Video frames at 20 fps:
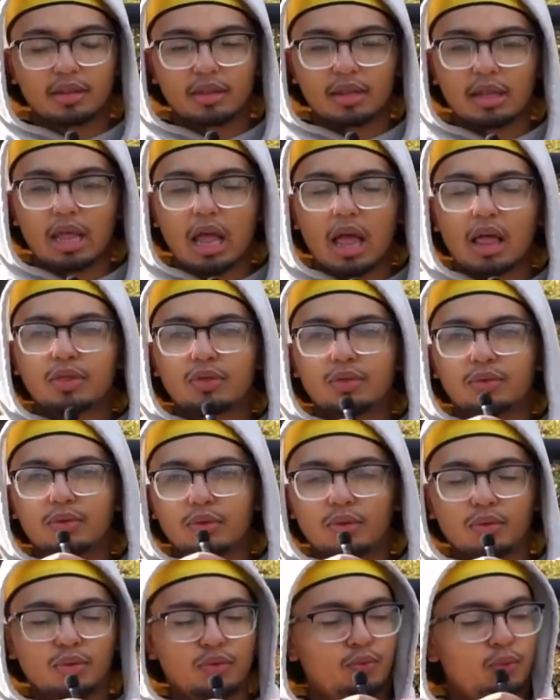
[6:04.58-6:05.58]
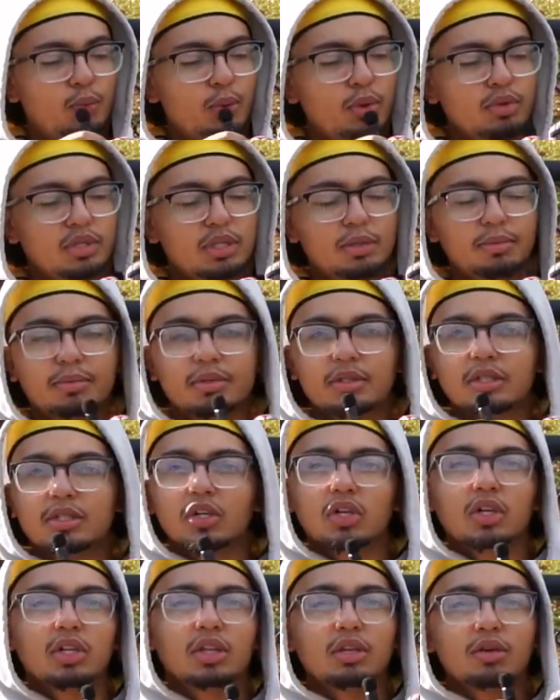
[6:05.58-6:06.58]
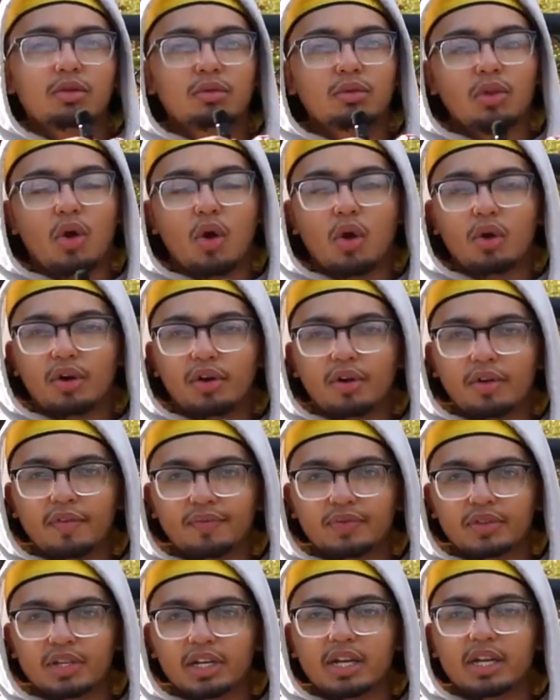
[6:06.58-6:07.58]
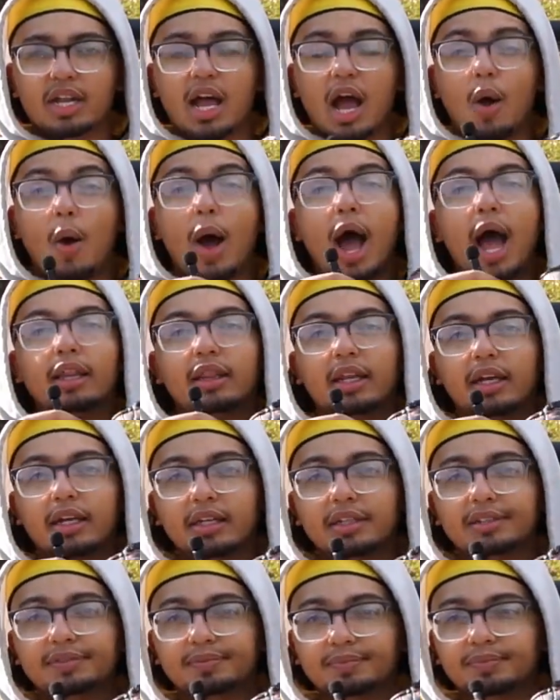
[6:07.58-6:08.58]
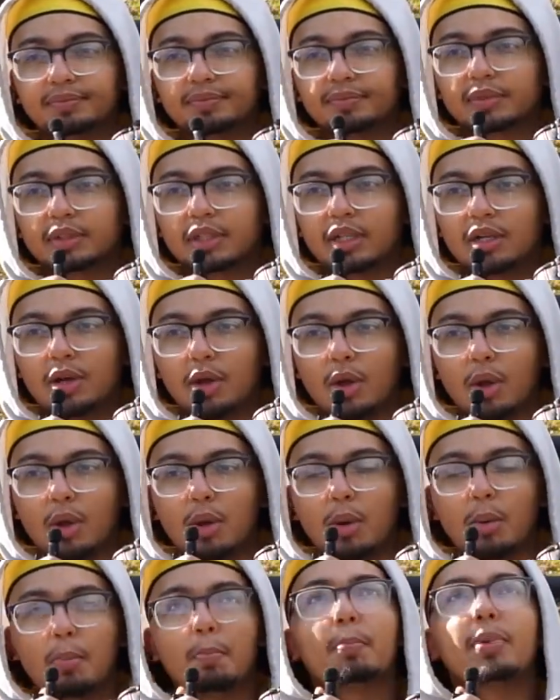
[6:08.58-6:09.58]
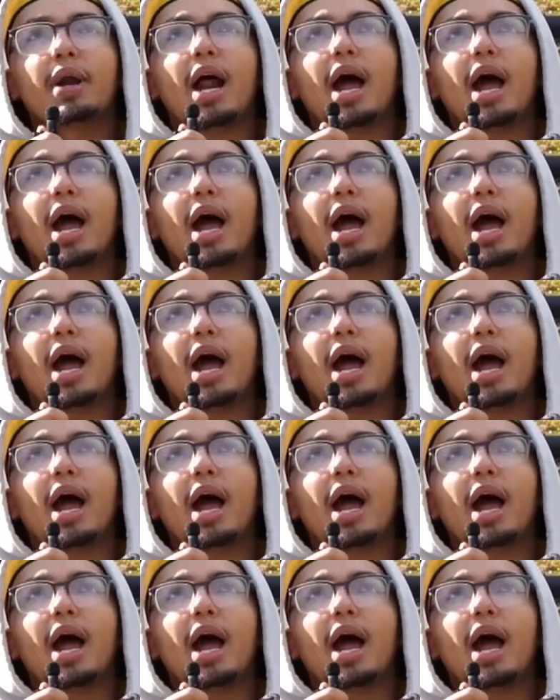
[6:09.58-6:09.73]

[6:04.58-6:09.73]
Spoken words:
The Wilson took a little longer to get it how I like it, but